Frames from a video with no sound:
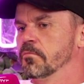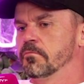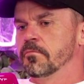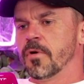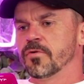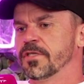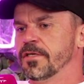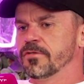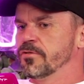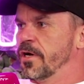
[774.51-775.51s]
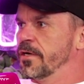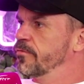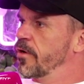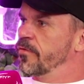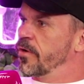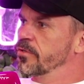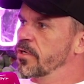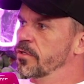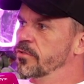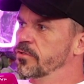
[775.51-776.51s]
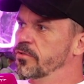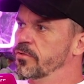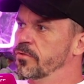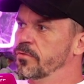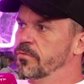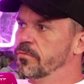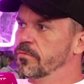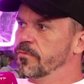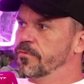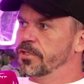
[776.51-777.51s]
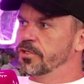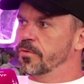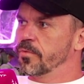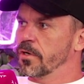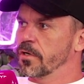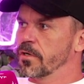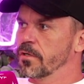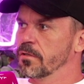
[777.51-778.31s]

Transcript: most days training 5 hours. I used to finish up work,